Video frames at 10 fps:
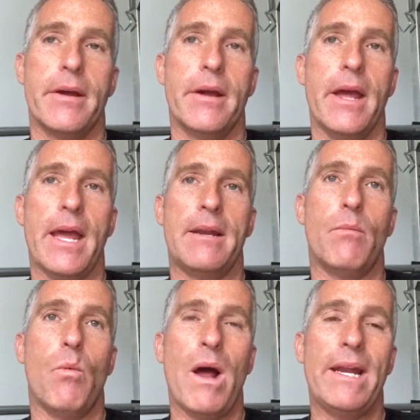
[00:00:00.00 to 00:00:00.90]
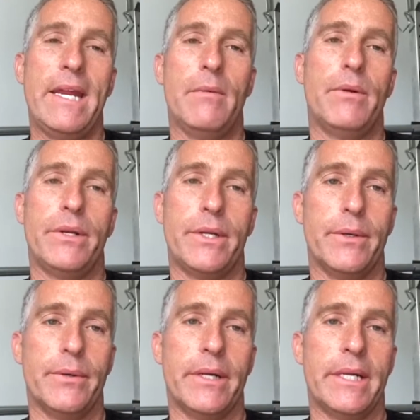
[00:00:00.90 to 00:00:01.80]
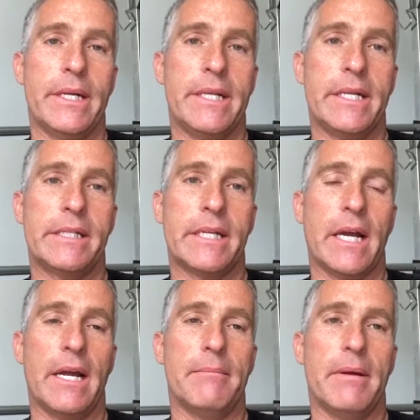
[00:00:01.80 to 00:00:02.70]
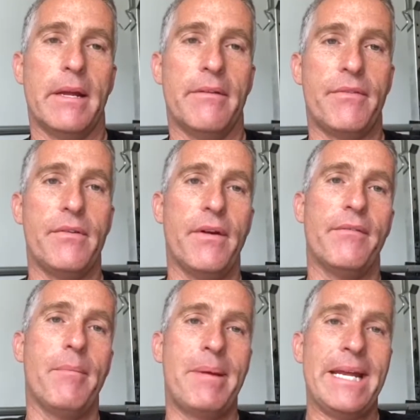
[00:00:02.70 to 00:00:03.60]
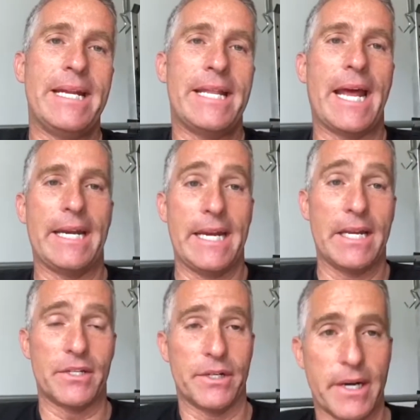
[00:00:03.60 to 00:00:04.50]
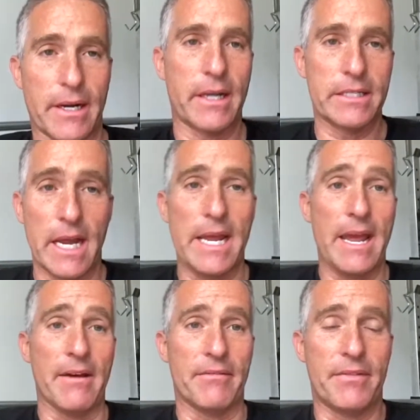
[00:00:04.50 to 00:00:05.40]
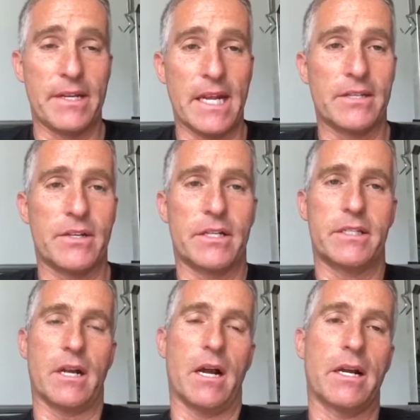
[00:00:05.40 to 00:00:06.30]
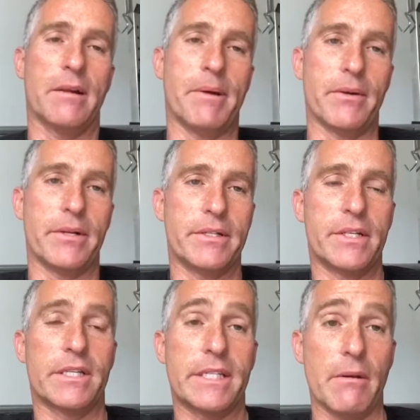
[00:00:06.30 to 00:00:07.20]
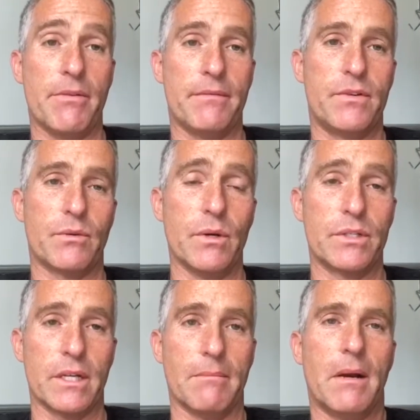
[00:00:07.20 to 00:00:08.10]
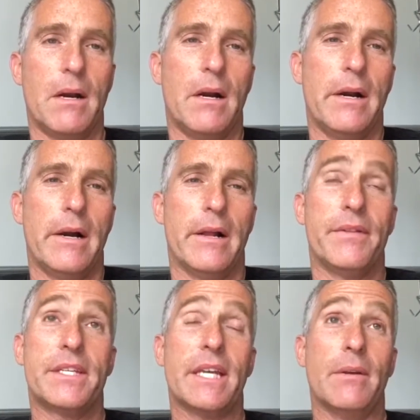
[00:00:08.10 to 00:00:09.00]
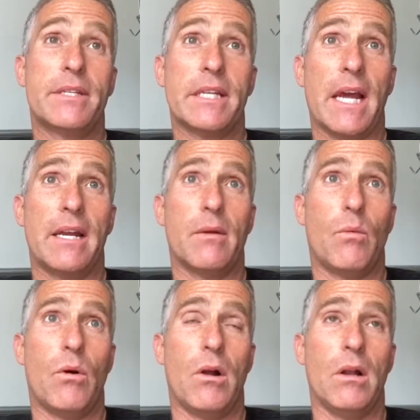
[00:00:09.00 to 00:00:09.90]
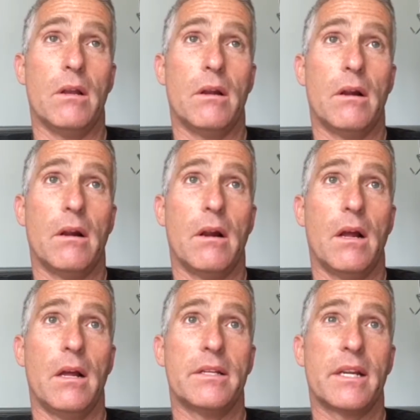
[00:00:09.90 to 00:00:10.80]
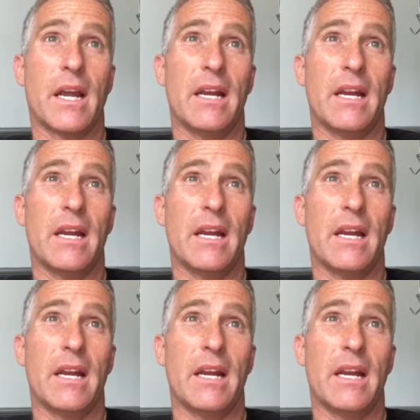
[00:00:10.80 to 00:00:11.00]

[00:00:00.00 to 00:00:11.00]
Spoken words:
And what he will do in this time, if you've ever been in that desert, because I have, the desert it's talking about is just south of Jerusalem, on the south side of the wall, kind